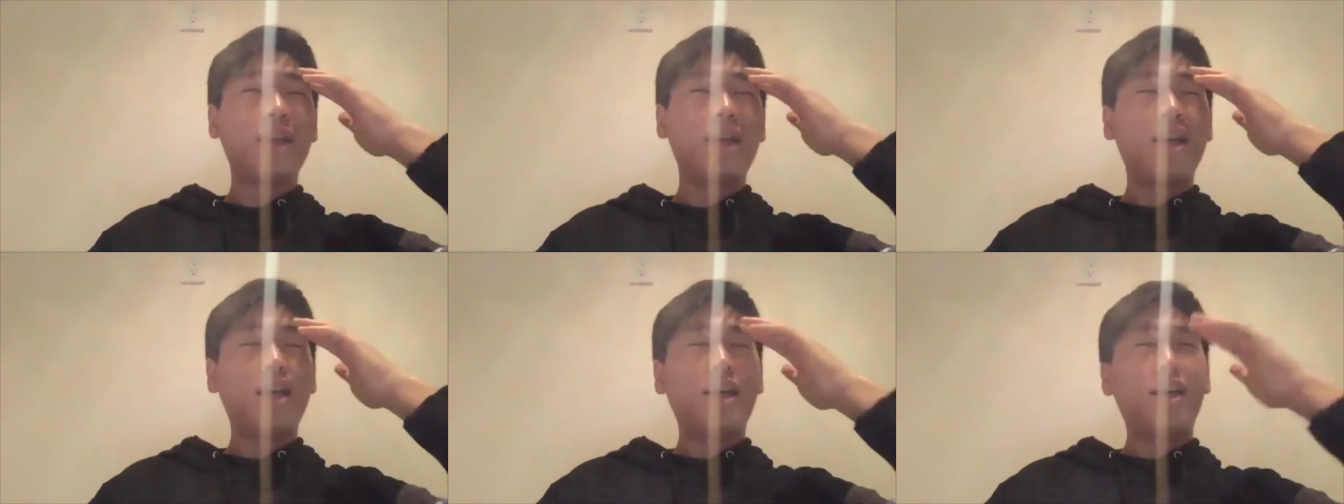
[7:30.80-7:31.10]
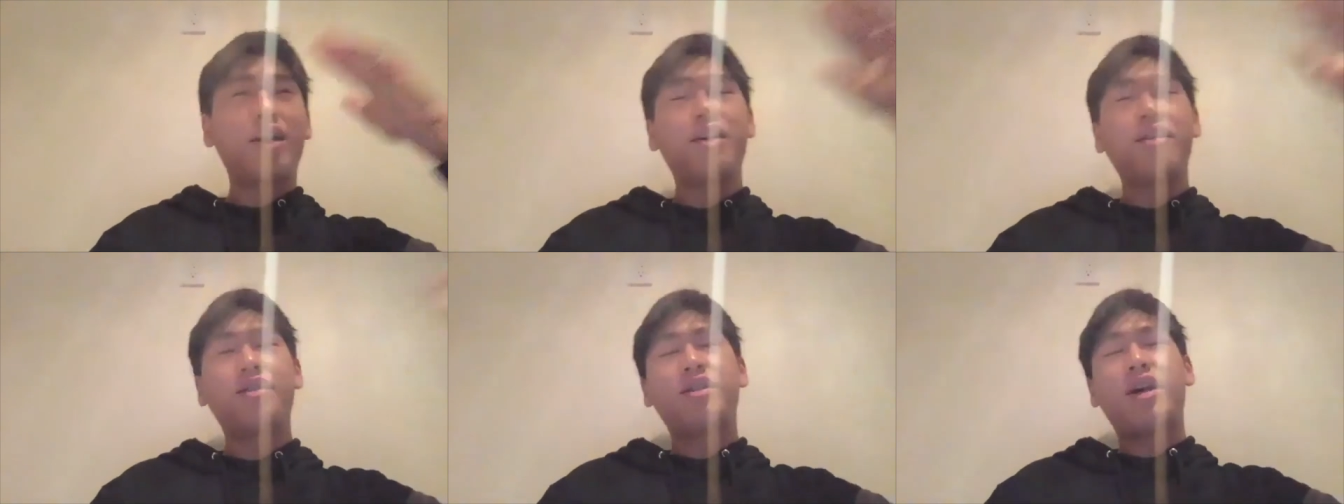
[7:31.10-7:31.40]

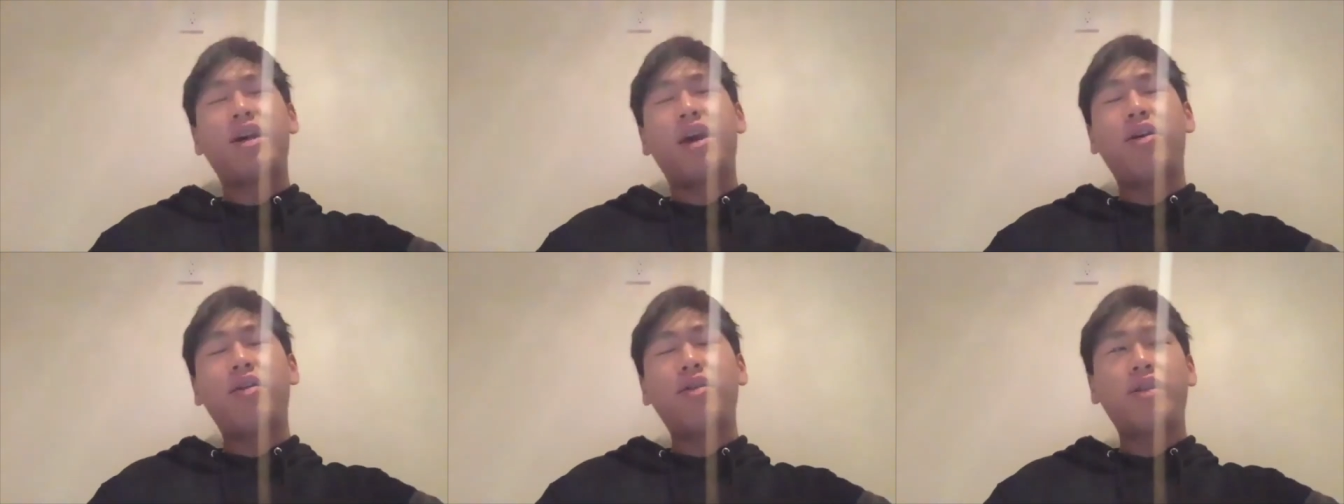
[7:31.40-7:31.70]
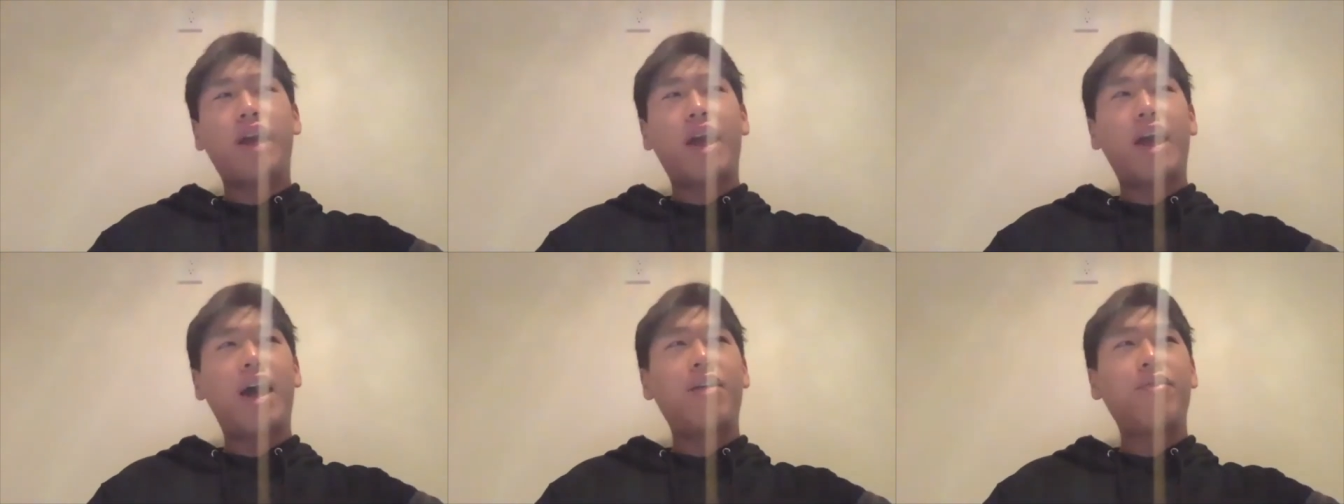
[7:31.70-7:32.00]
because they
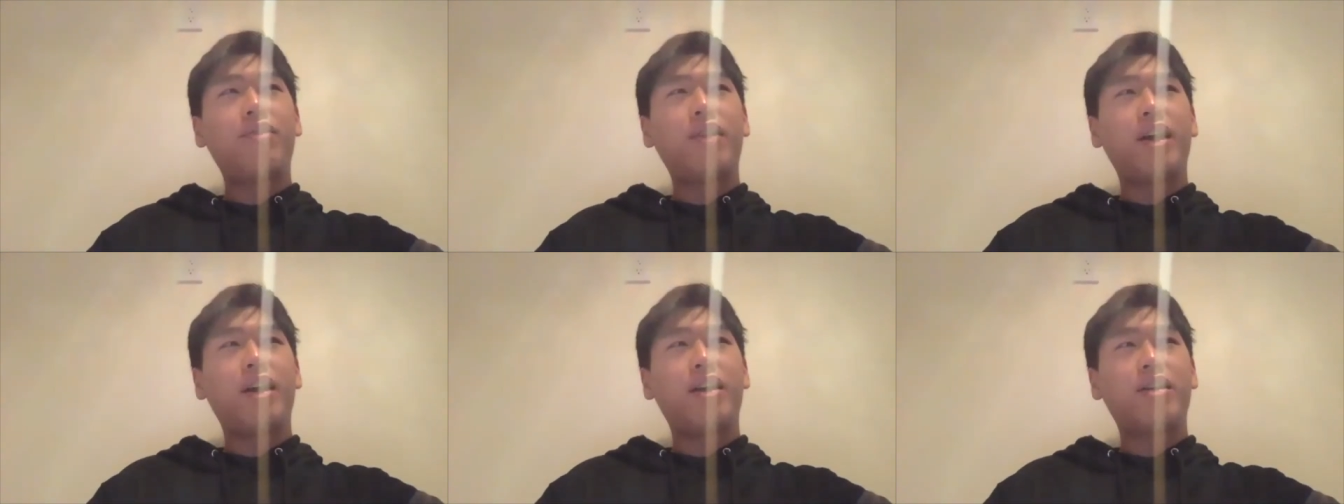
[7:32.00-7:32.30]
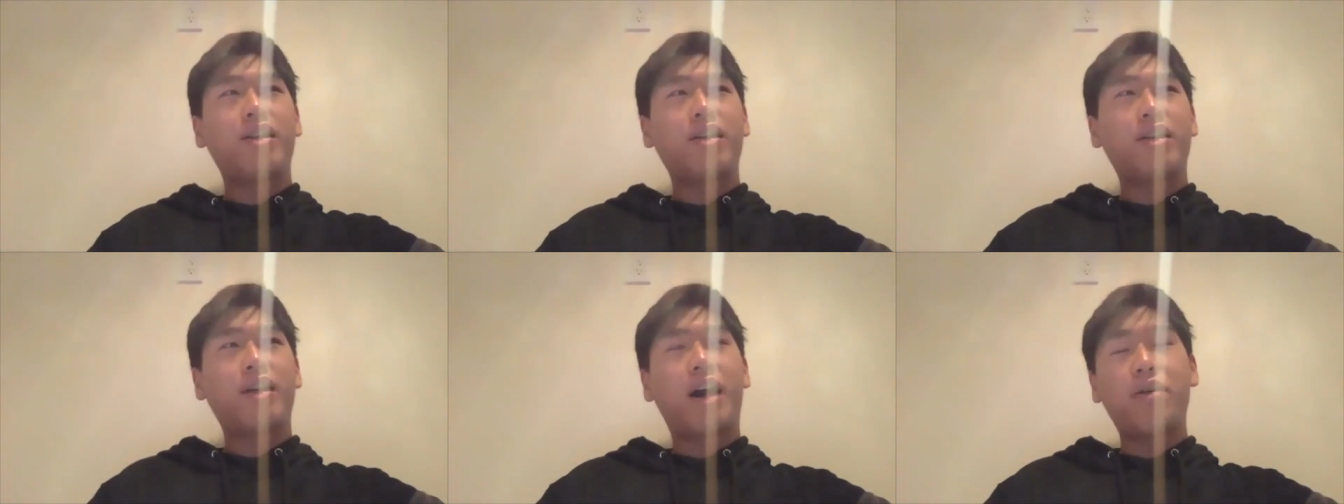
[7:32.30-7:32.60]
they have like
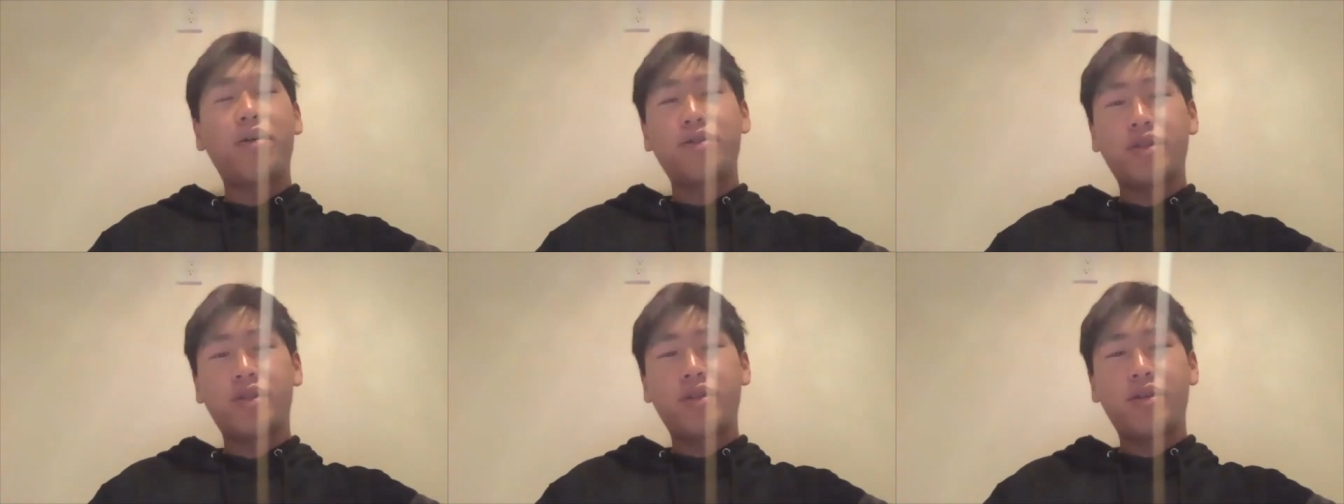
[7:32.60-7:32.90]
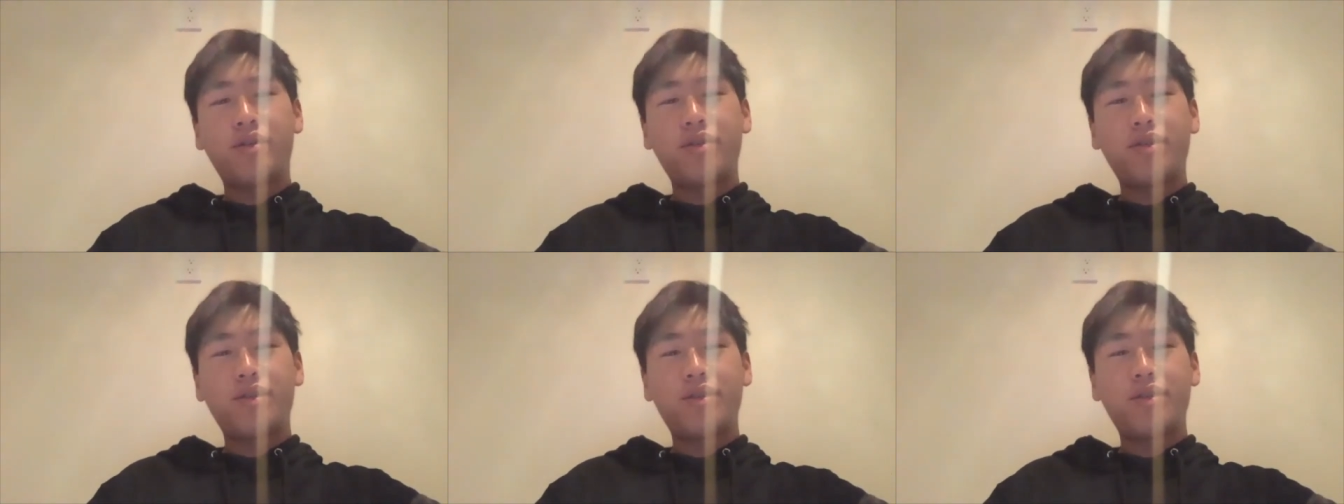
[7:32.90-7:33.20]

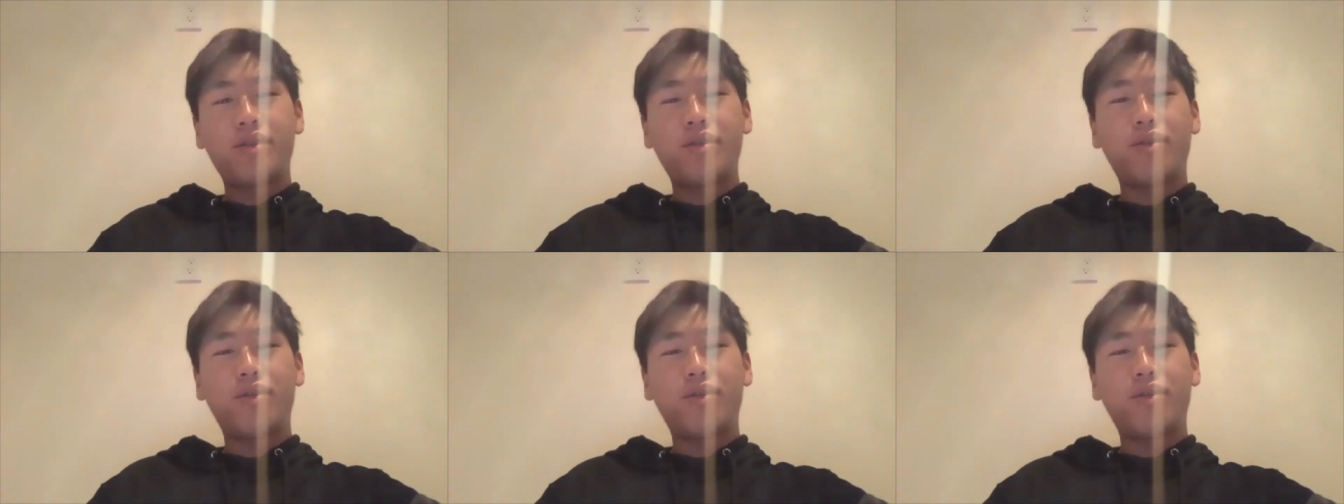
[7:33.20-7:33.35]
counselors